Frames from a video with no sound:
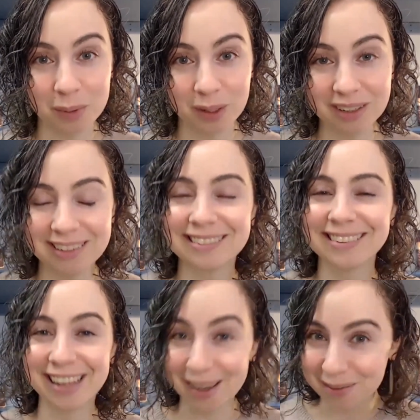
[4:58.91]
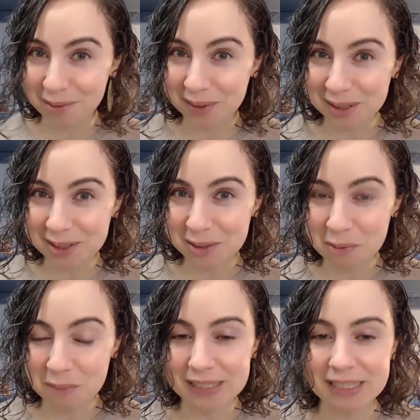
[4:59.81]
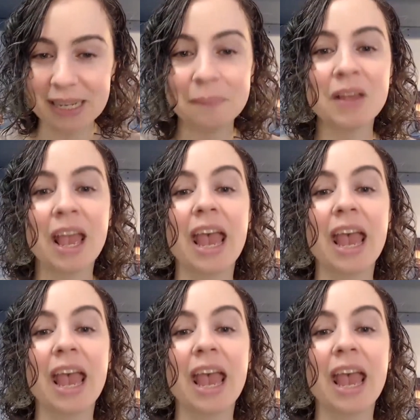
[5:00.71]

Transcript: book even when you're super busy,